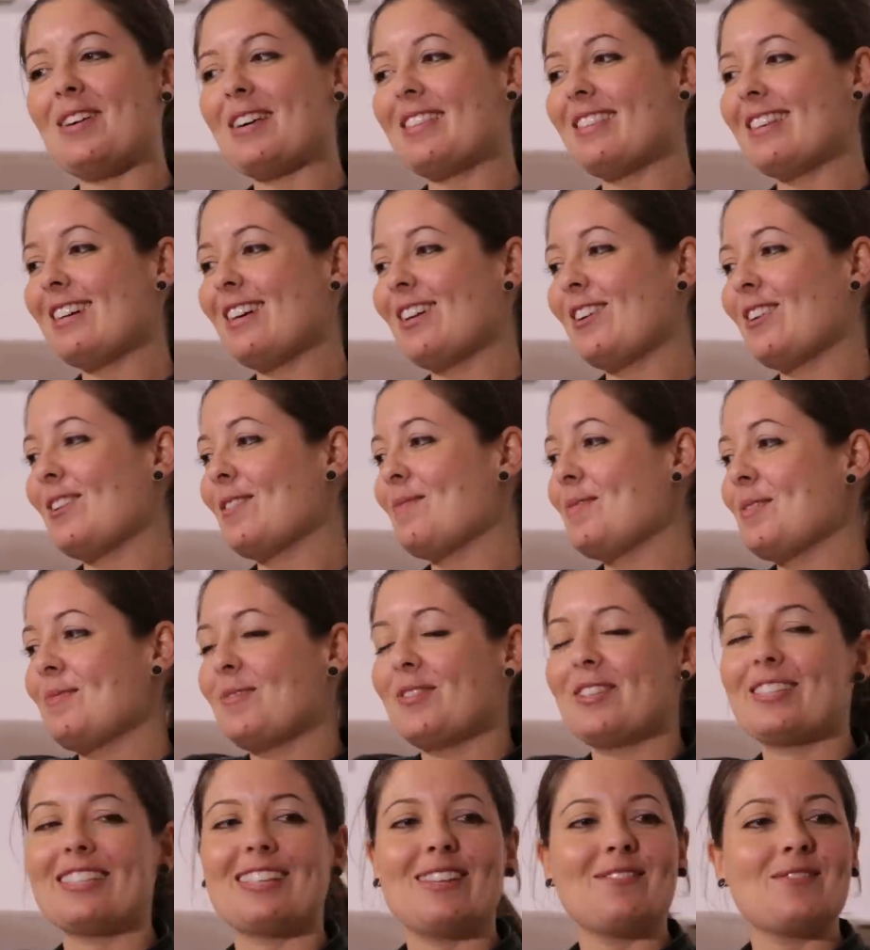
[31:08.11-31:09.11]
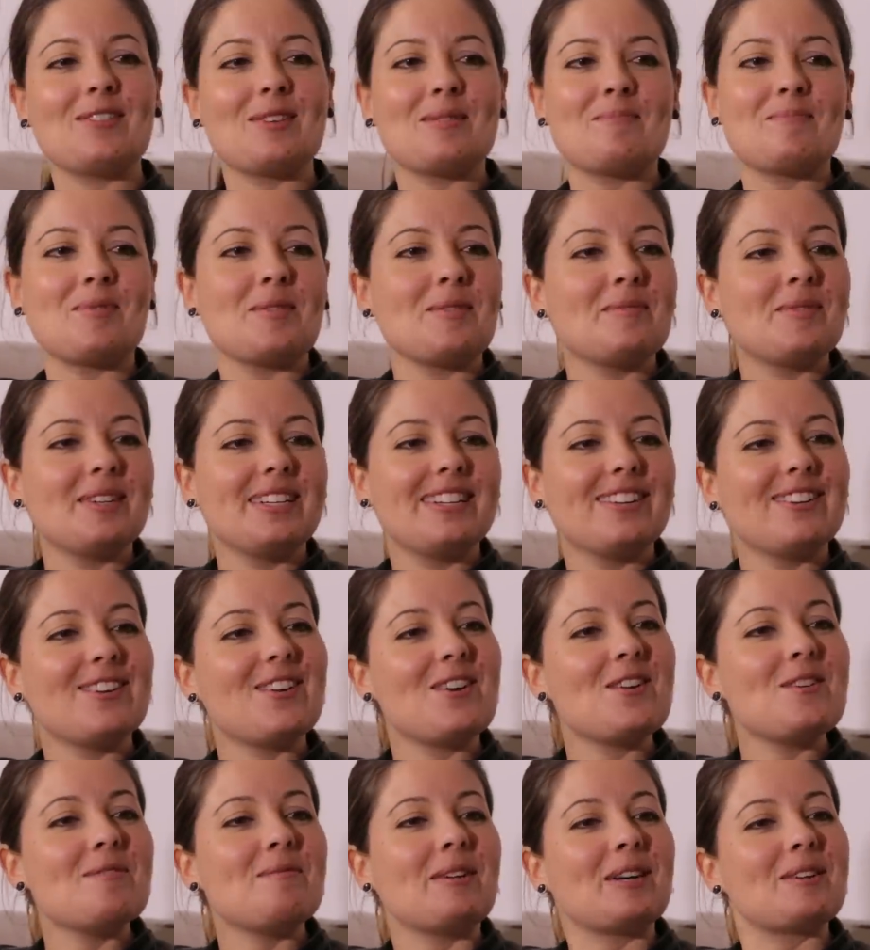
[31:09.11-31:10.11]
um, I think a lot of people in South Africa probably didn't
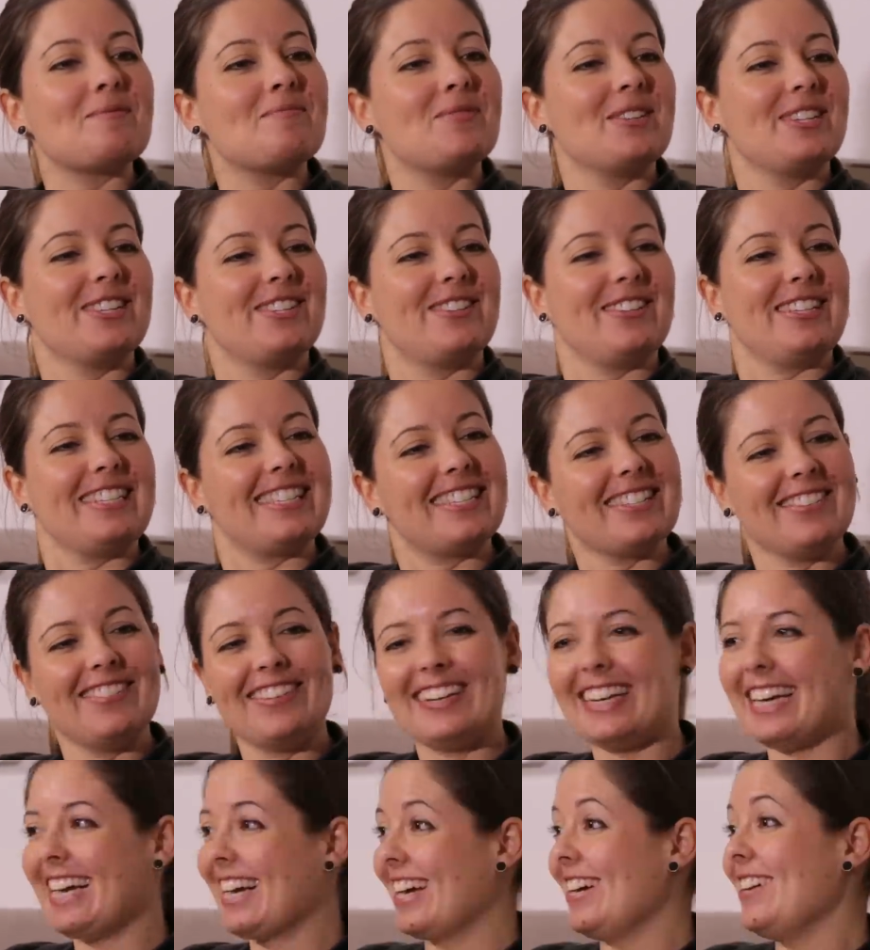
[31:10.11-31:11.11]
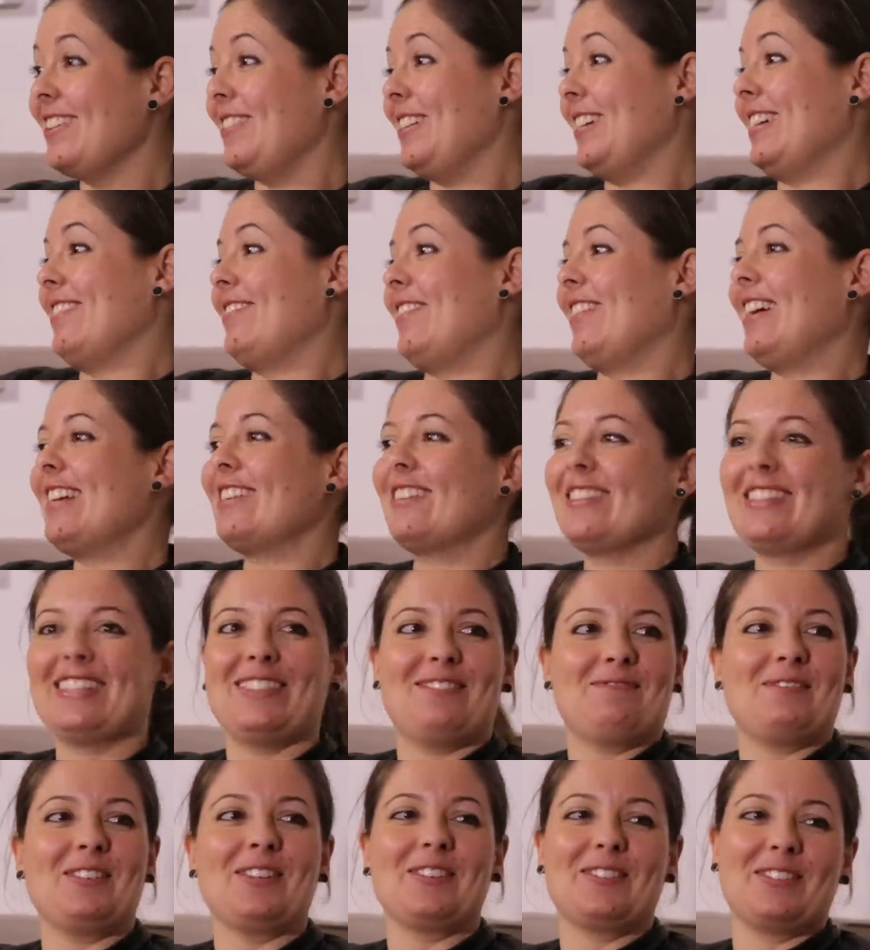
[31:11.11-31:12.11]
know about Pinterest. So we're like, yeah. oh, we can find all
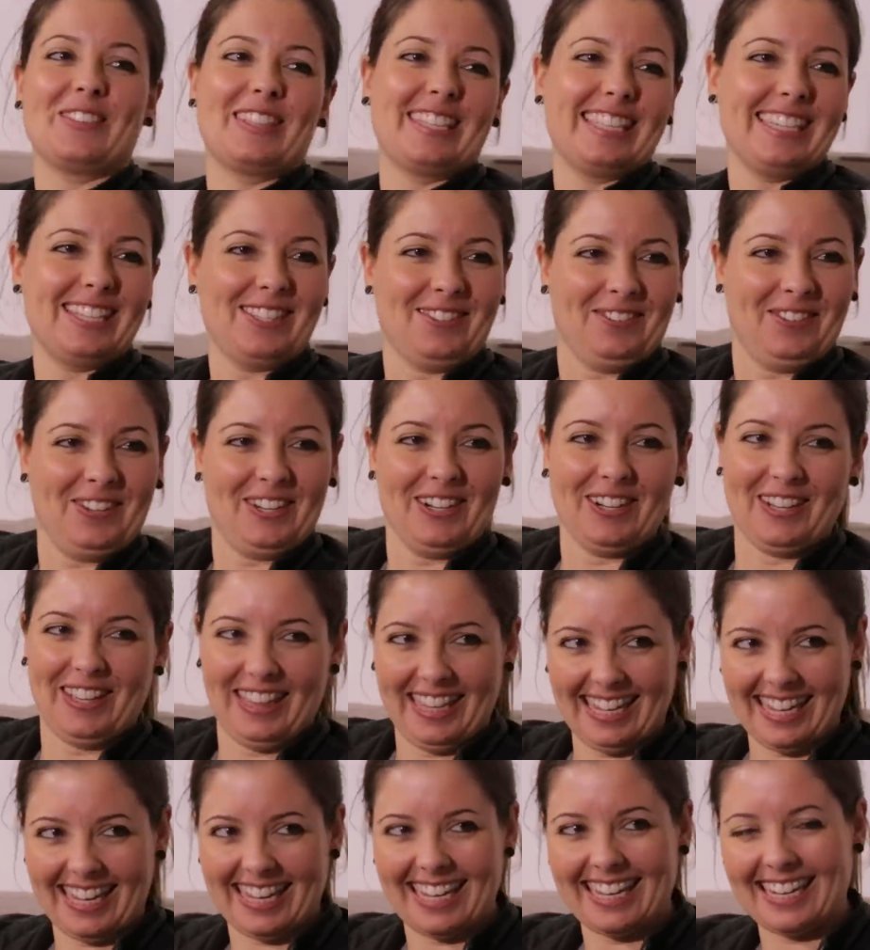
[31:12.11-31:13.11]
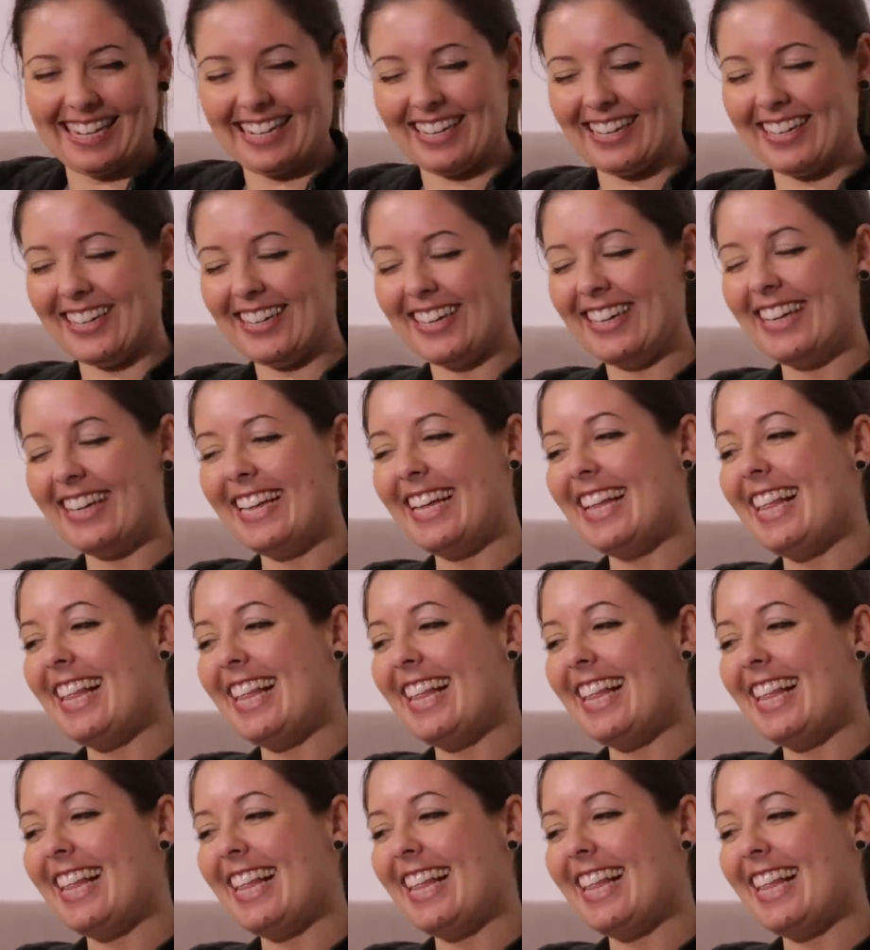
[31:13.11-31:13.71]
these beautiful things, put it on there, you know?